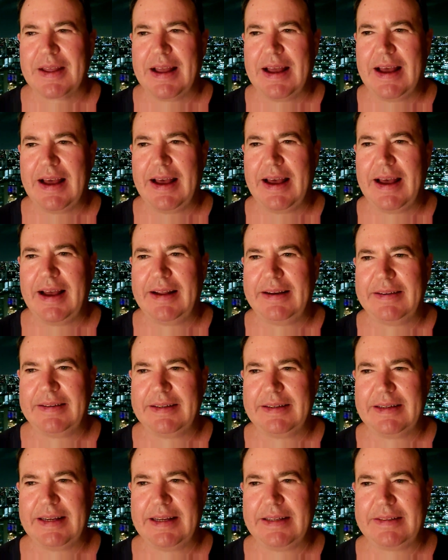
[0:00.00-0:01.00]
and
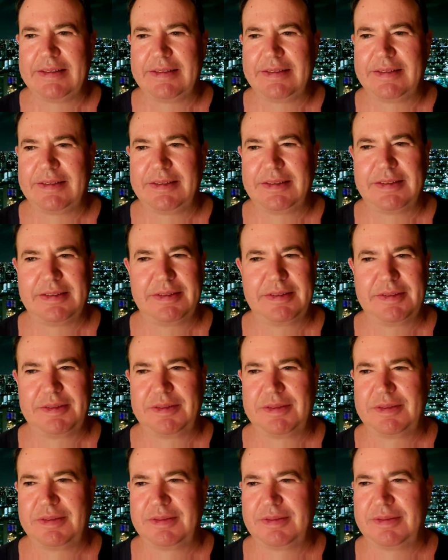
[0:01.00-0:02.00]
it
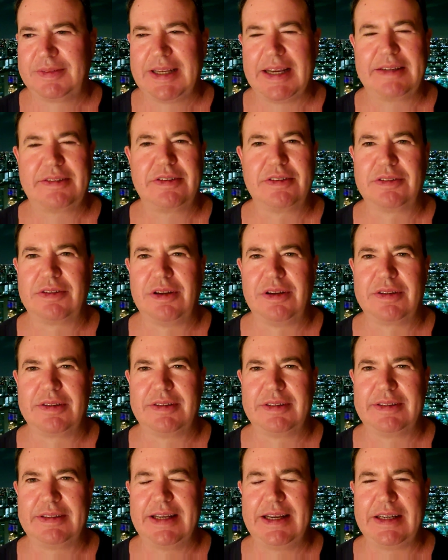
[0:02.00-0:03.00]
takes as long
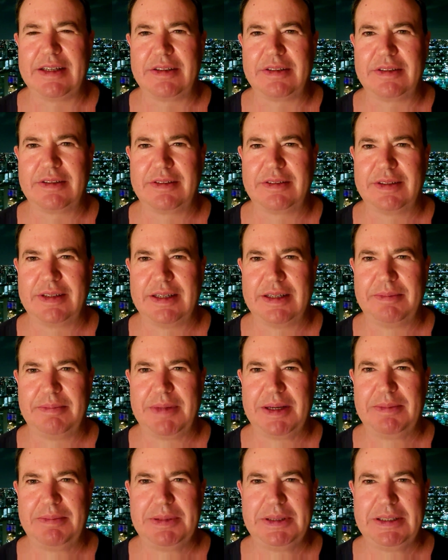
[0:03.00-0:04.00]
as it takes, and it
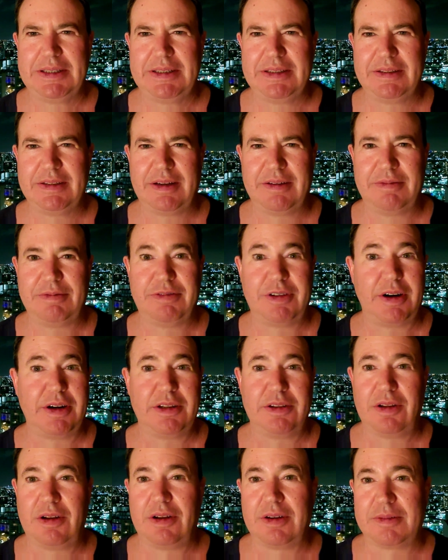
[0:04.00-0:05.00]
may be a
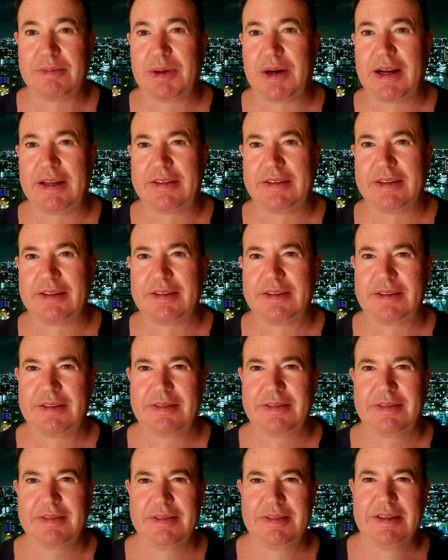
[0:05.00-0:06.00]
very long process.
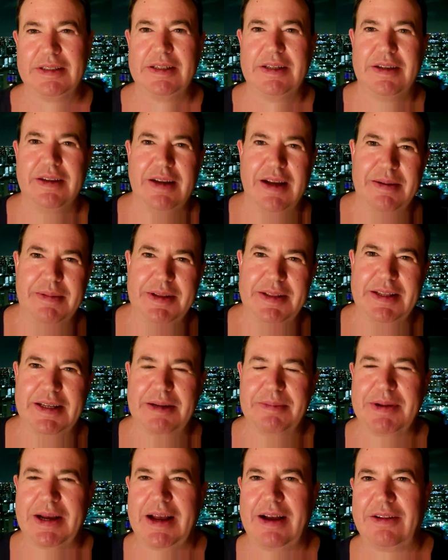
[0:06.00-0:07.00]
I mean,
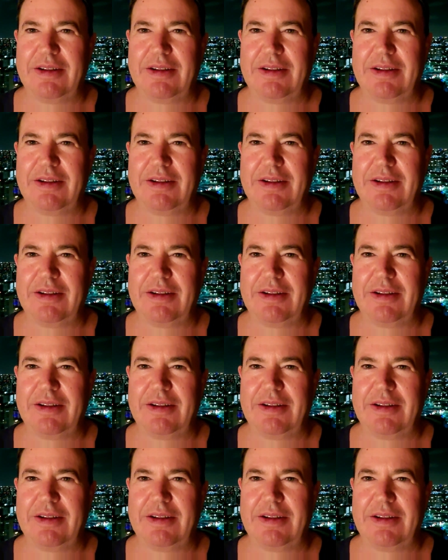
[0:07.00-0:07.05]
think about